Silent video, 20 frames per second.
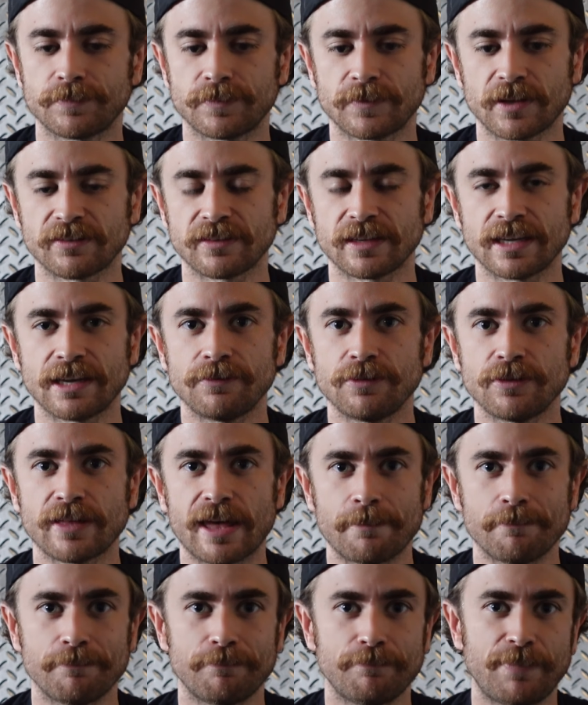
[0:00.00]
doesn't give you
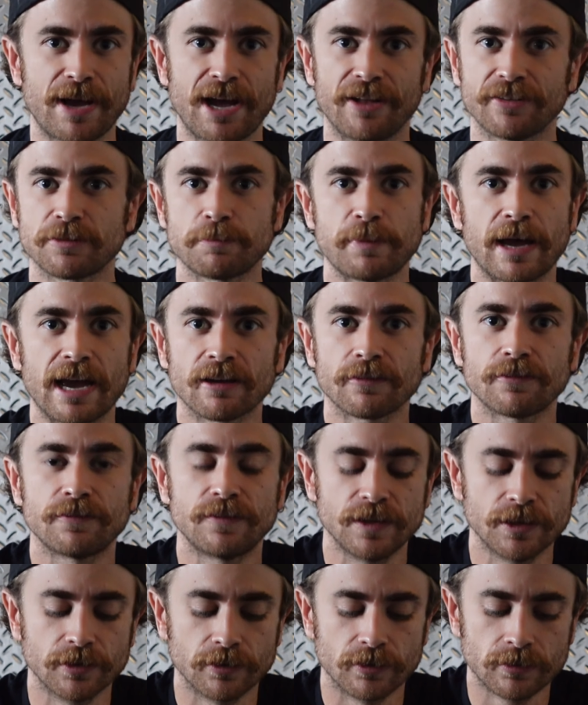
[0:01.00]
that bounce back
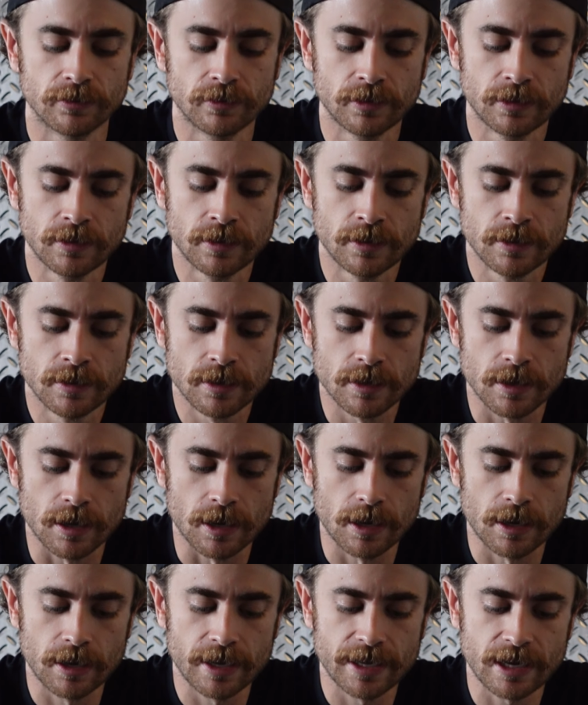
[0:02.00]
feel,
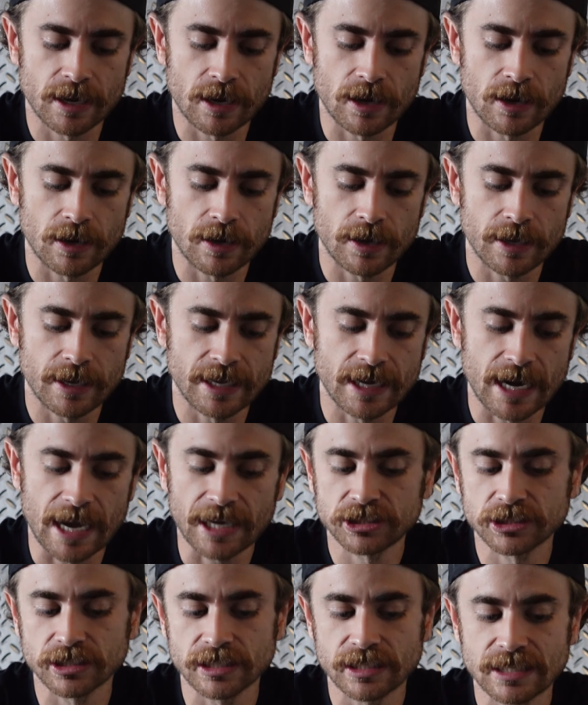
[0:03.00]
and it
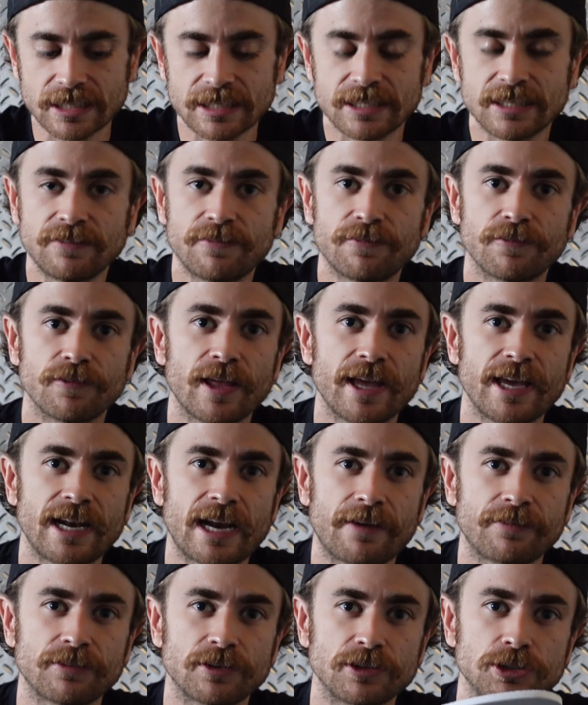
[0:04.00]
actually can deflate
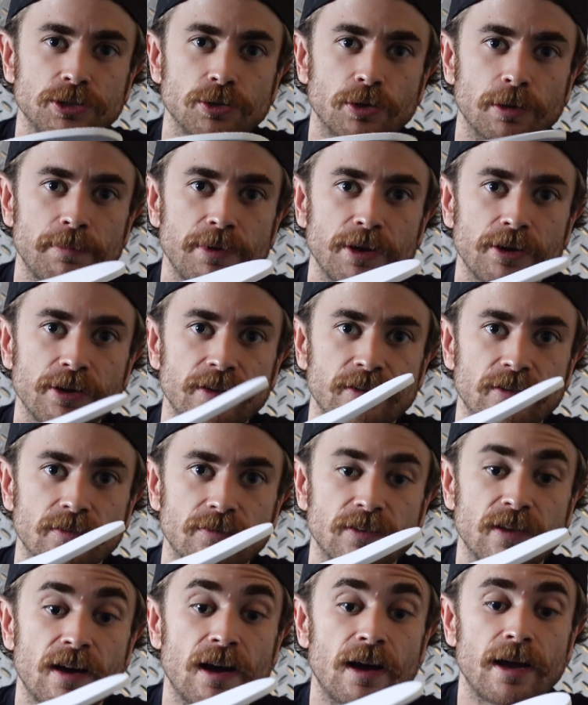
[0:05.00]
after short periods
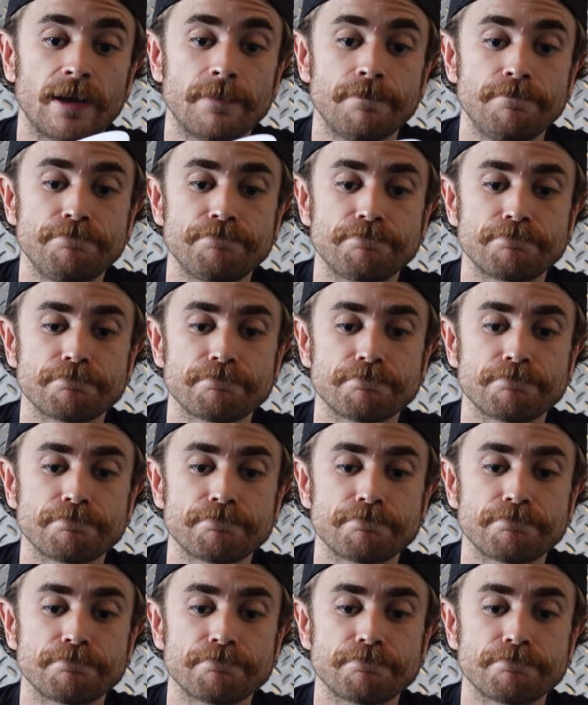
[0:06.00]
of time.